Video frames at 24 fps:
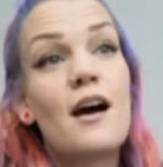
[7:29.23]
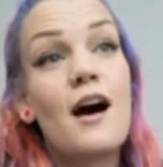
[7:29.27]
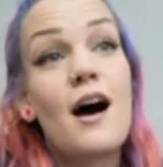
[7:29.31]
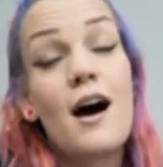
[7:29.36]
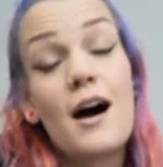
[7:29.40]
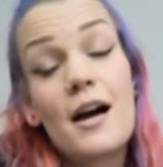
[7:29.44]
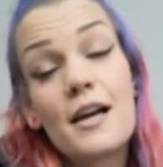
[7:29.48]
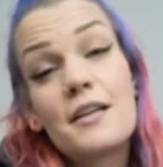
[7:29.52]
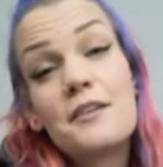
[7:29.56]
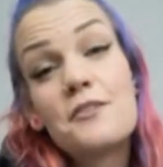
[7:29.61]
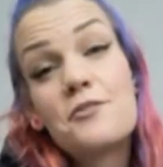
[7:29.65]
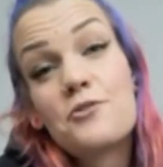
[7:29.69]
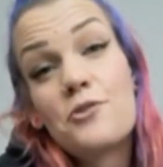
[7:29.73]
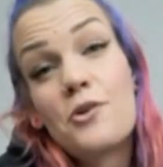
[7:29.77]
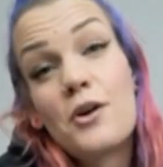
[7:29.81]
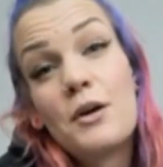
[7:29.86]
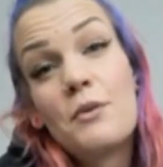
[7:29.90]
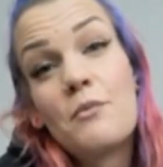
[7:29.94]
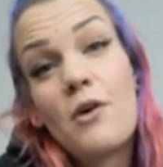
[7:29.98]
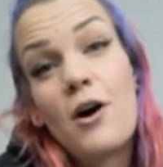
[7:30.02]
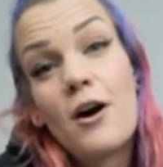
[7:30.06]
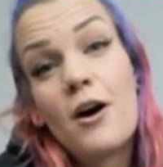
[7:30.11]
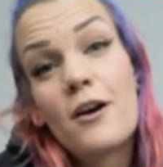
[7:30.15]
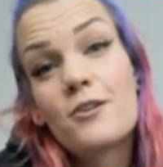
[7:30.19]
I enjoy
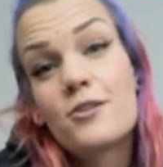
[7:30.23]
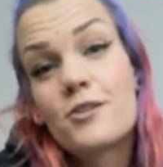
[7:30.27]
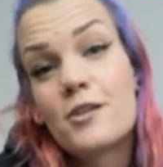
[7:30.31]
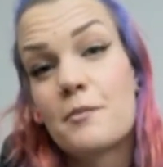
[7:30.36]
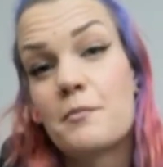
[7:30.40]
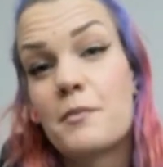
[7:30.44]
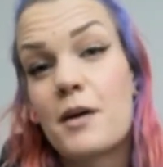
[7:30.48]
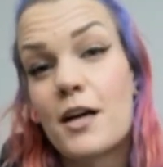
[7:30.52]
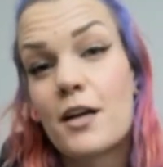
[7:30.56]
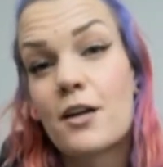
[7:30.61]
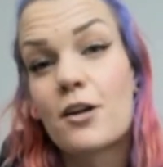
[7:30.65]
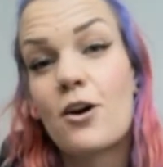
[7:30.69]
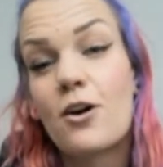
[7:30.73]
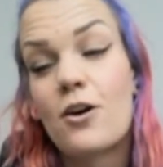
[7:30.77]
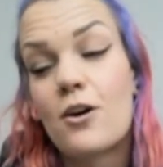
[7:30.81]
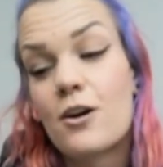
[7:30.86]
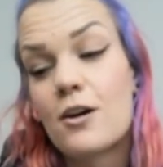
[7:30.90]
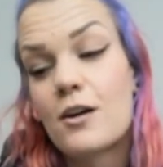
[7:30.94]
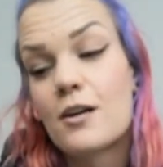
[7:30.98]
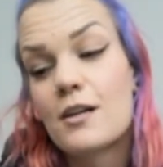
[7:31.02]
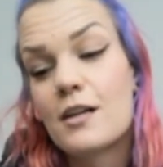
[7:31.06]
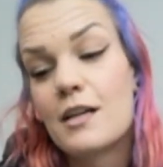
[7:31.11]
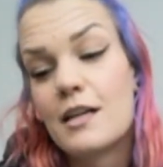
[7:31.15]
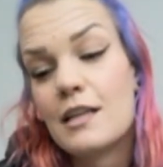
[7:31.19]
washing my
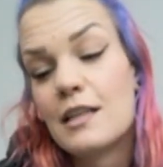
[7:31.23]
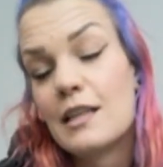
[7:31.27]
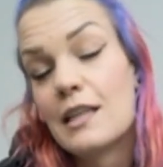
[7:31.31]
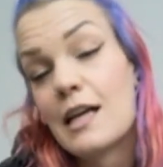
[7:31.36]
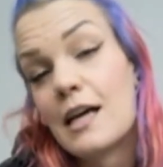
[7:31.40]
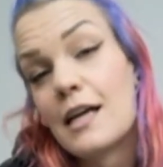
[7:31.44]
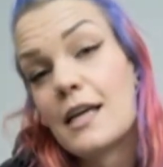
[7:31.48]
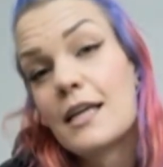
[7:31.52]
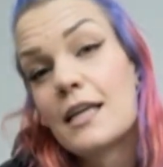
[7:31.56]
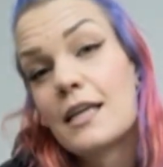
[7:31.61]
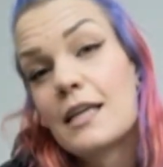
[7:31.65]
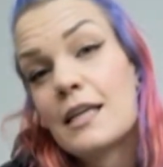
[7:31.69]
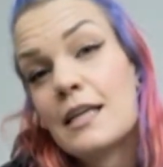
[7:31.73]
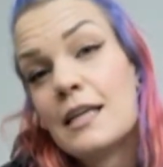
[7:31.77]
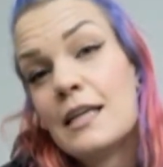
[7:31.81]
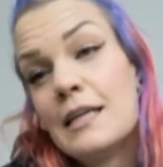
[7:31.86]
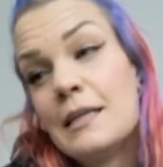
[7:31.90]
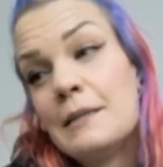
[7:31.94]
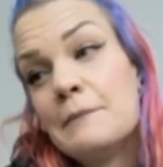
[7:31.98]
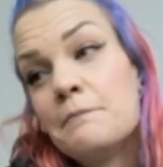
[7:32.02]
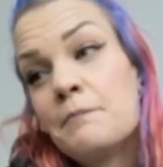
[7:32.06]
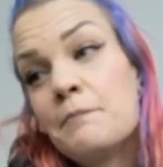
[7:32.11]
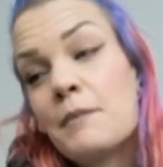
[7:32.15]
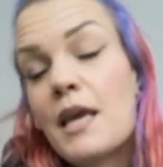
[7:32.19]
car. It
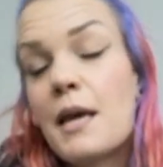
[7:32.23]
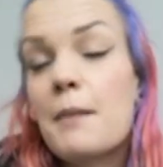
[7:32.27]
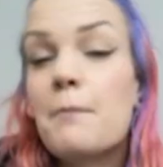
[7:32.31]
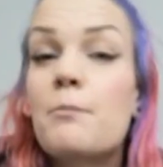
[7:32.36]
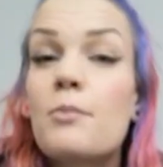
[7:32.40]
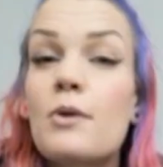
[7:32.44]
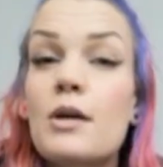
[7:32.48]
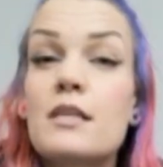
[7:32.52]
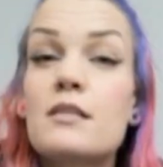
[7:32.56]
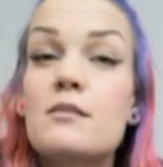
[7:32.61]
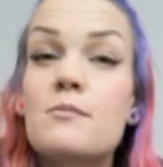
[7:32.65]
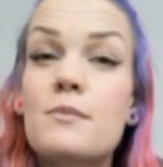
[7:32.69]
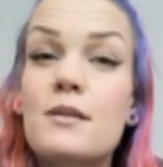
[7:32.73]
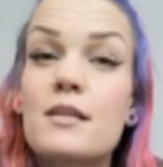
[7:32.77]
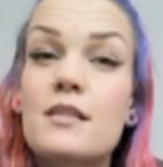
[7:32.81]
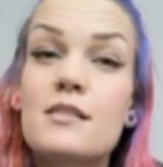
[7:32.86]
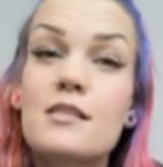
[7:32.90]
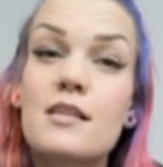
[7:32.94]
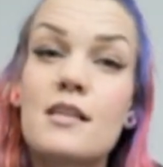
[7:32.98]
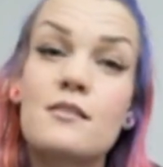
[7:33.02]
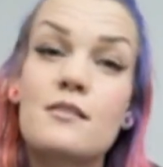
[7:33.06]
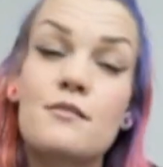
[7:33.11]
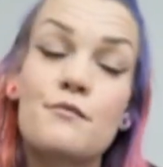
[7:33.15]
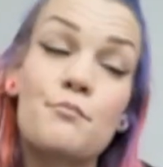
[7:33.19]
brings me a
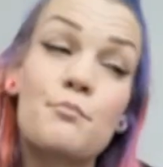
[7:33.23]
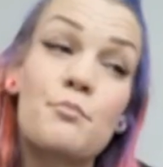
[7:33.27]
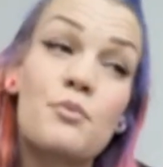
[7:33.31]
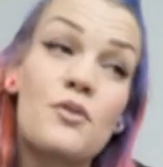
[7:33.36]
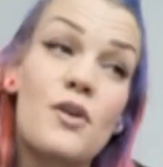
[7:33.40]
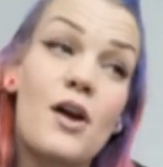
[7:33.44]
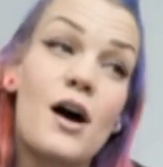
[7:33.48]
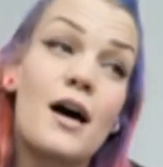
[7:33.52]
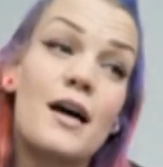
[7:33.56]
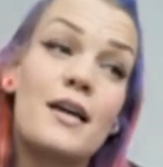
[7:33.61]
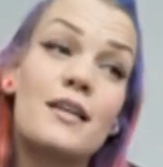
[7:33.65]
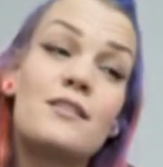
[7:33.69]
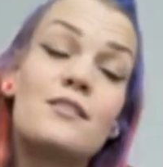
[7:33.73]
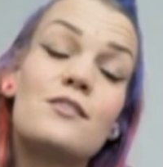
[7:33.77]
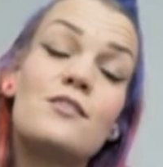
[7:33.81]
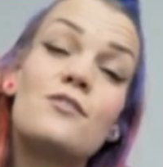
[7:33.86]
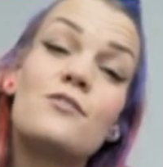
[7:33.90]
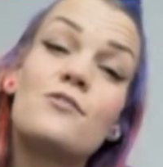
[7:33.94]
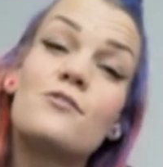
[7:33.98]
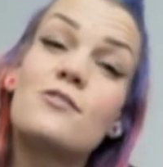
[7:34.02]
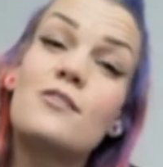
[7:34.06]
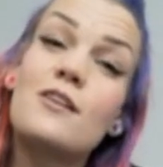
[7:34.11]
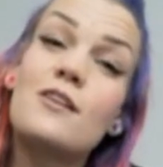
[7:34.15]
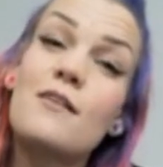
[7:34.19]
sense of pride to
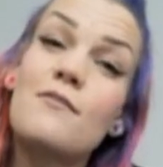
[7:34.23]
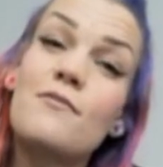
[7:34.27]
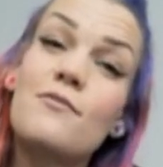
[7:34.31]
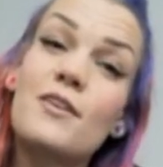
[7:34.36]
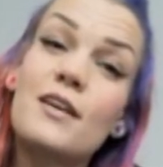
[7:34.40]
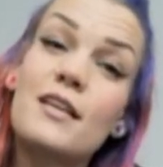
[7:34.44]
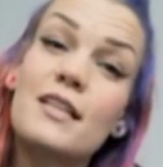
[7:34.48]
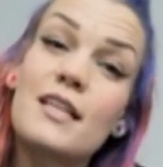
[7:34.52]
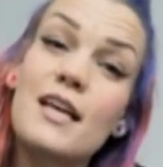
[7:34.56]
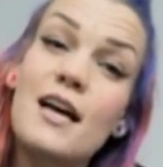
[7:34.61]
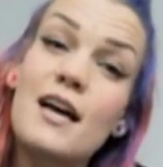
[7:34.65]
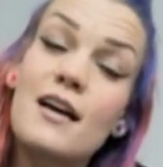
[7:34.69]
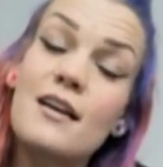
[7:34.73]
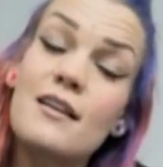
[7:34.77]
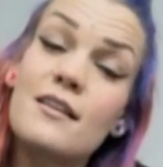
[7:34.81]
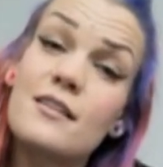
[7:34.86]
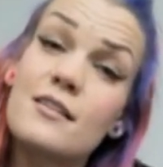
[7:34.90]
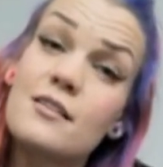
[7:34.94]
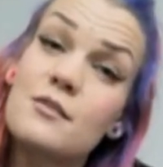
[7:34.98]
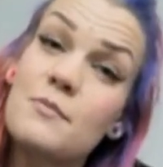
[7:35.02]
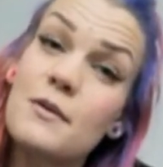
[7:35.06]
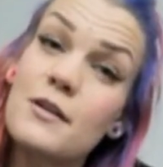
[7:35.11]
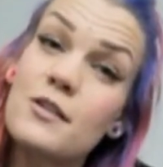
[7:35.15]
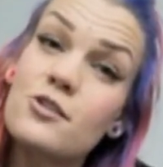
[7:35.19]
do stuff like that, and
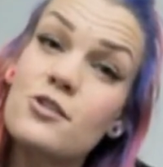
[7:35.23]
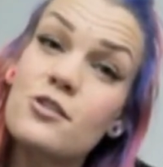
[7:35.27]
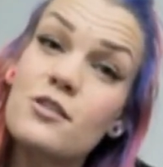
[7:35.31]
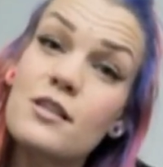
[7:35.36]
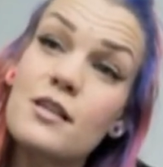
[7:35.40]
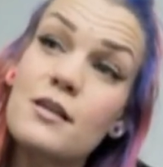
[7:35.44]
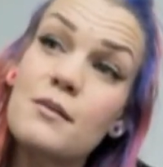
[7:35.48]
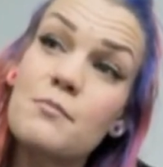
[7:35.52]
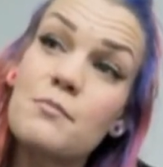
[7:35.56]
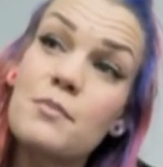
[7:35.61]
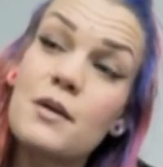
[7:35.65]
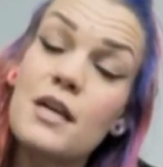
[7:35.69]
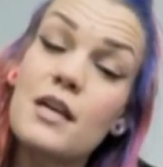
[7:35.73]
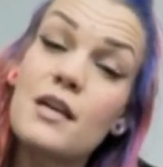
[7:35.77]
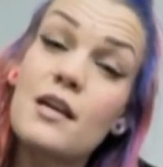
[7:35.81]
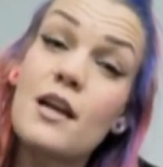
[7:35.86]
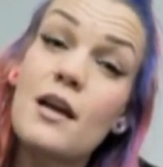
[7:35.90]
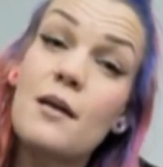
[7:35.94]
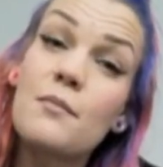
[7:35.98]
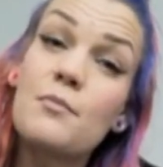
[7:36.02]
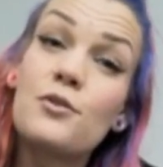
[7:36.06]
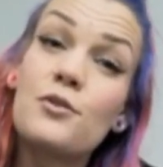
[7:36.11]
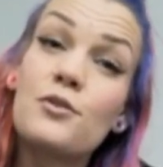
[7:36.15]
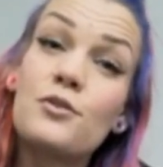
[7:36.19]
especially being
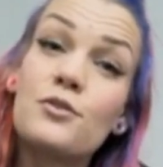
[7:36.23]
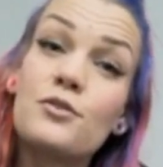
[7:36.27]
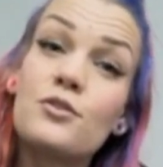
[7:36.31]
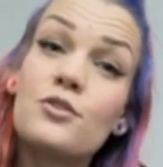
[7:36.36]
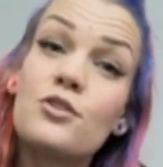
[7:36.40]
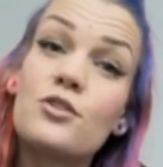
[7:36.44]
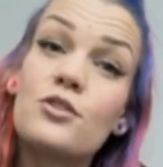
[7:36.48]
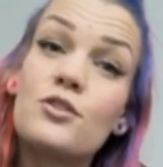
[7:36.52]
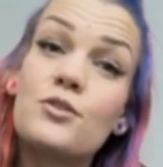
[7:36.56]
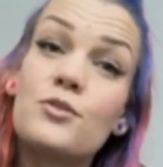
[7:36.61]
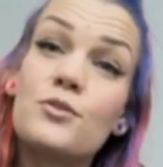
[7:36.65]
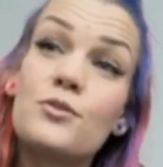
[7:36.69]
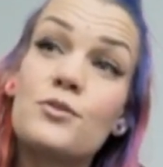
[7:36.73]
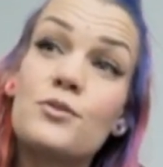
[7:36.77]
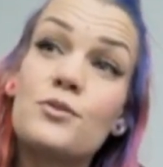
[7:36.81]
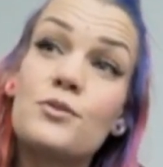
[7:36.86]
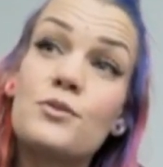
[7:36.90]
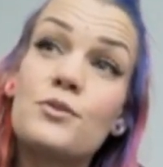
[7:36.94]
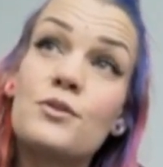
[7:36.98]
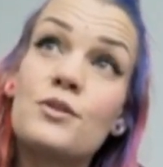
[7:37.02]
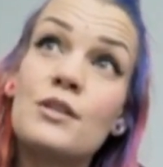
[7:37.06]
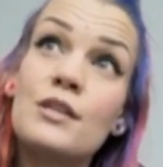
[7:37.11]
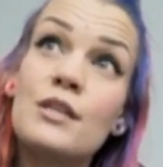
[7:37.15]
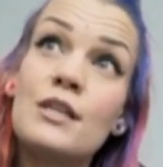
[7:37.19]
able
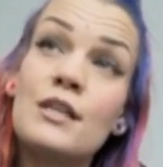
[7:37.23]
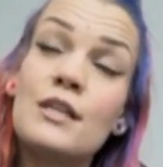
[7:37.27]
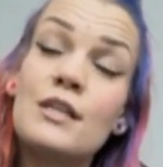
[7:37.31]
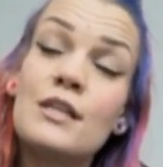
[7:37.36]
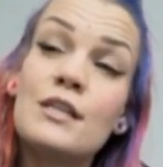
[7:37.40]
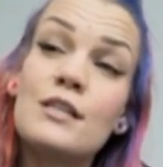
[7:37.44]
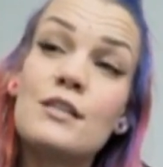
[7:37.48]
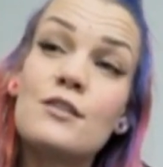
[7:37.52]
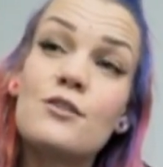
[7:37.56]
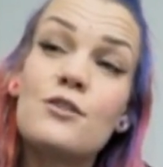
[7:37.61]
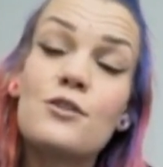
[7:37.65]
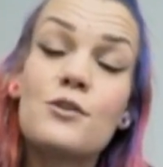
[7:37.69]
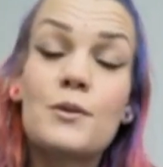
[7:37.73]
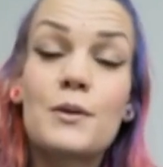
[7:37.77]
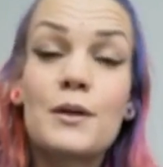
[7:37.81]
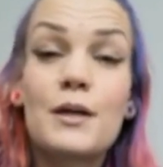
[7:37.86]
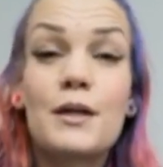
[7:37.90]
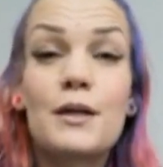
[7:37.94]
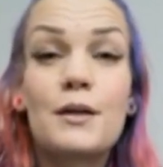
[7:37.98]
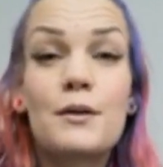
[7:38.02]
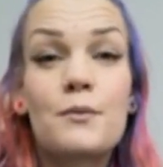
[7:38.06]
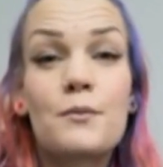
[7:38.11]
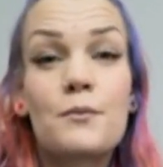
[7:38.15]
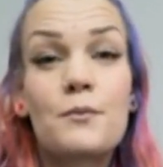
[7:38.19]
to do
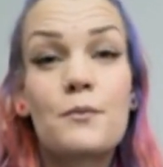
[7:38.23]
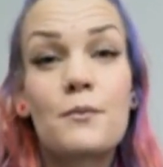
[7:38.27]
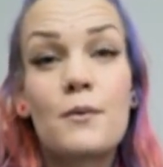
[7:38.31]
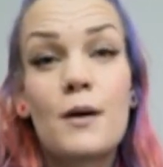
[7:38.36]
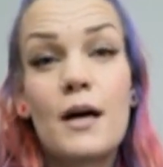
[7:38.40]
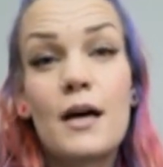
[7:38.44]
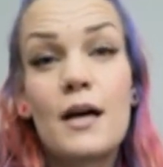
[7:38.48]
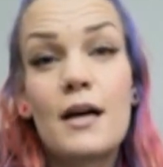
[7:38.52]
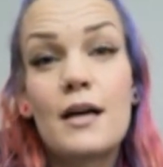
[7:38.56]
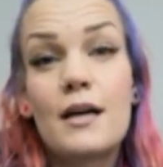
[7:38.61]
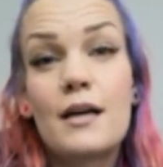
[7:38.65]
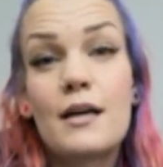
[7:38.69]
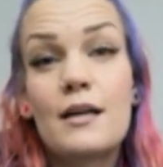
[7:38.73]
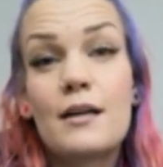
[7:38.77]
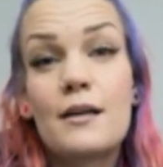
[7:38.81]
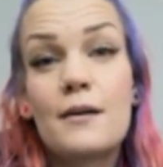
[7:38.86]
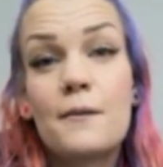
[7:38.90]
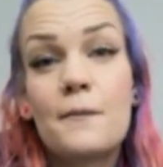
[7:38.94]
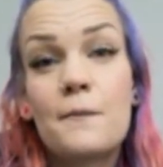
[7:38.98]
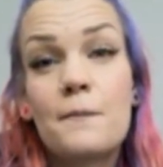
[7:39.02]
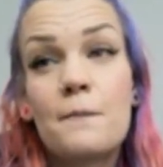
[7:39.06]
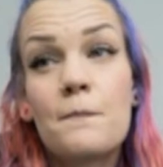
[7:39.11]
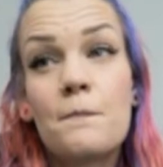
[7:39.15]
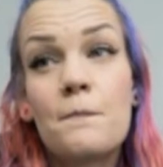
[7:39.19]
it
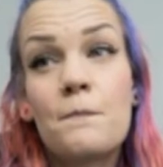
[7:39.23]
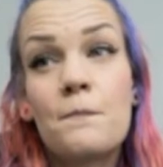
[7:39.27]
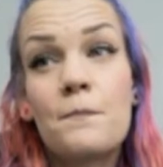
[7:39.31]
when